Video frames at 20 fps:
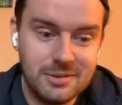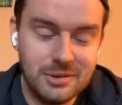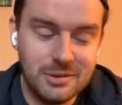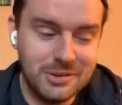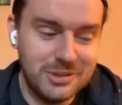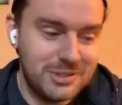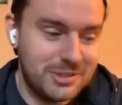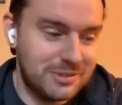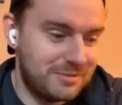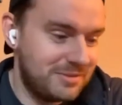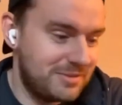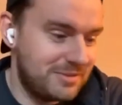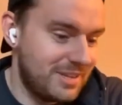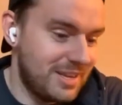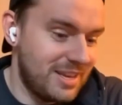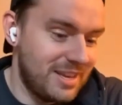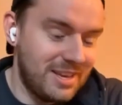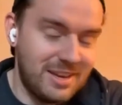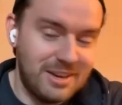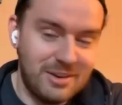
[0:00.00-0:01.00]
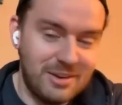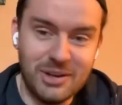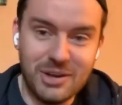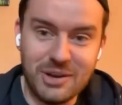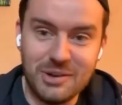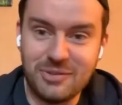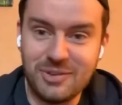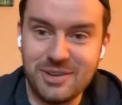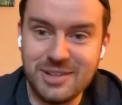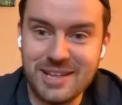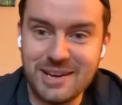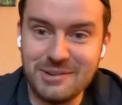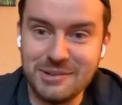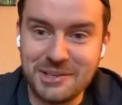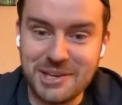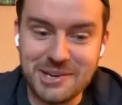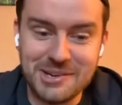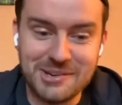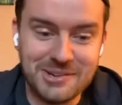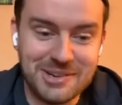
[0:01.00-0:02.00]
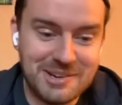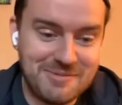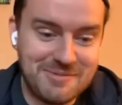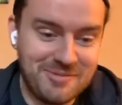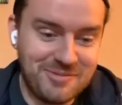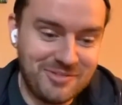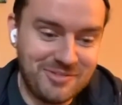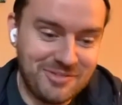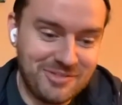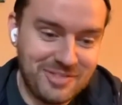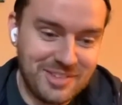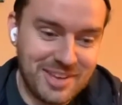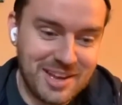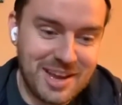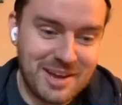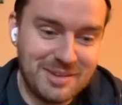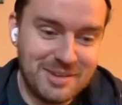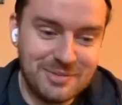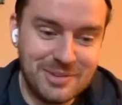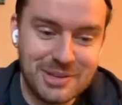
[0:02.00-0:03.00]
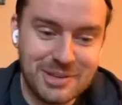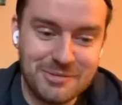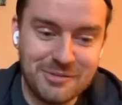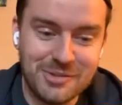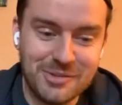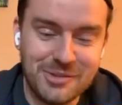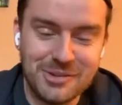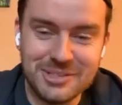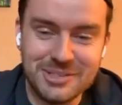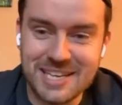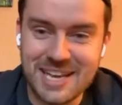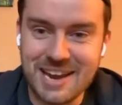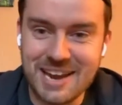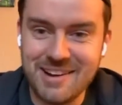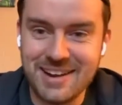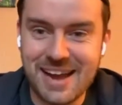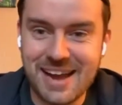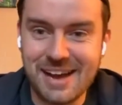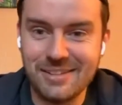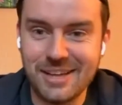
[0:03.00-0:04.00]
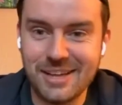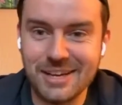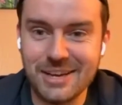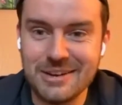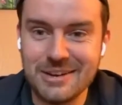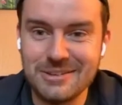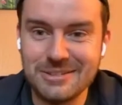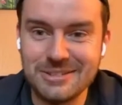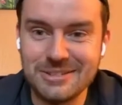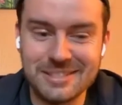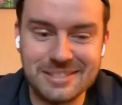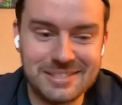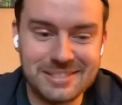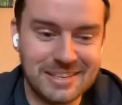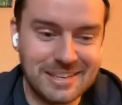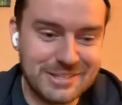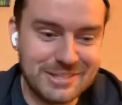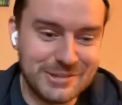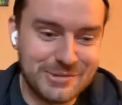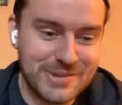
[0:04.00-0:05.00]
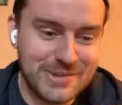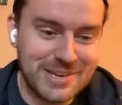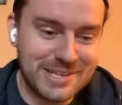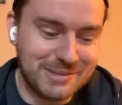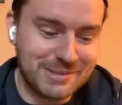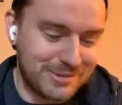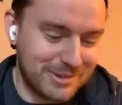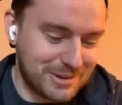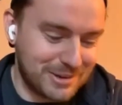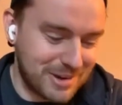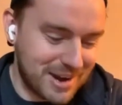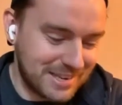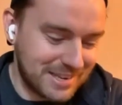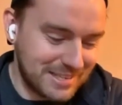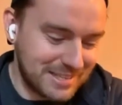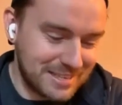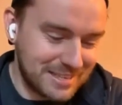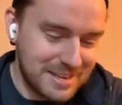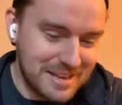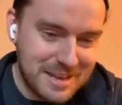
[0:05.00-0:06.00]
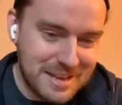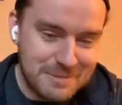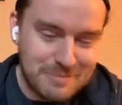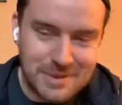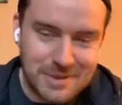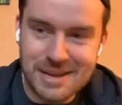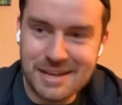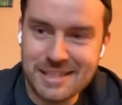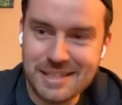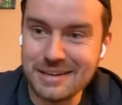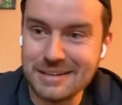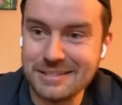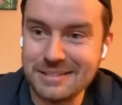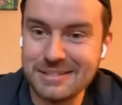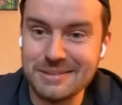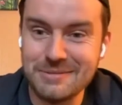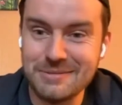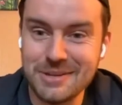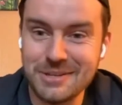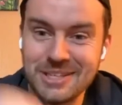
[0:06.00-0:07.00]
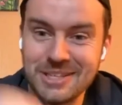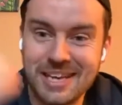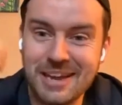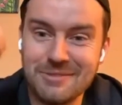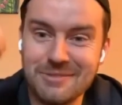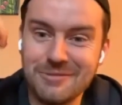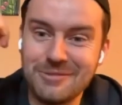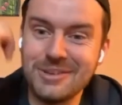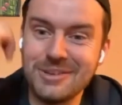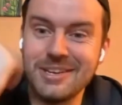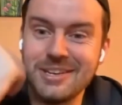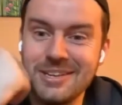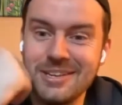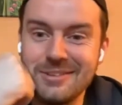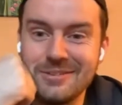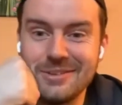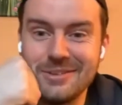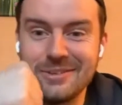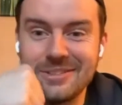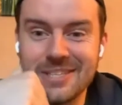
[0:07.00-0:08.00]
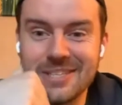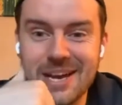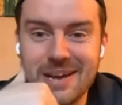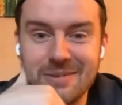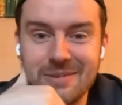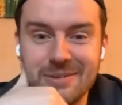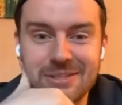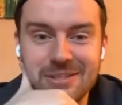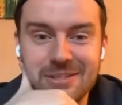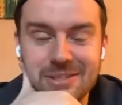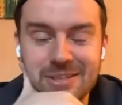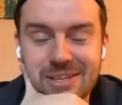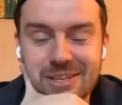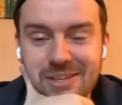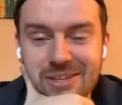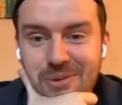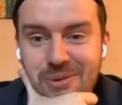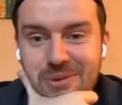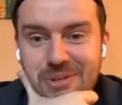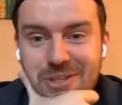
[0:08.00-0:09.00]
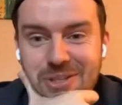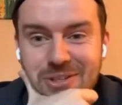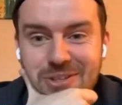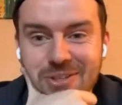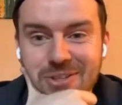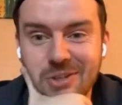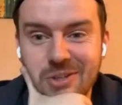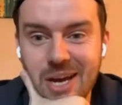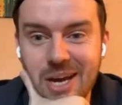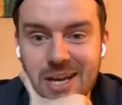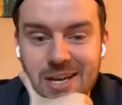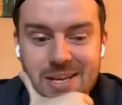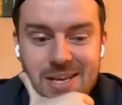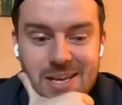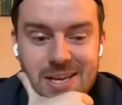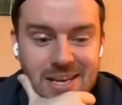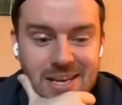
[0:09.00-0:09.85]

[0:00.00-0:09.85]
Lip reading: Awesome. Well, hopefully that will go. I'm looking forward to hearing how that goes as the weeks progress. Yeah. But thanks so much again for your time. It's always good to chat.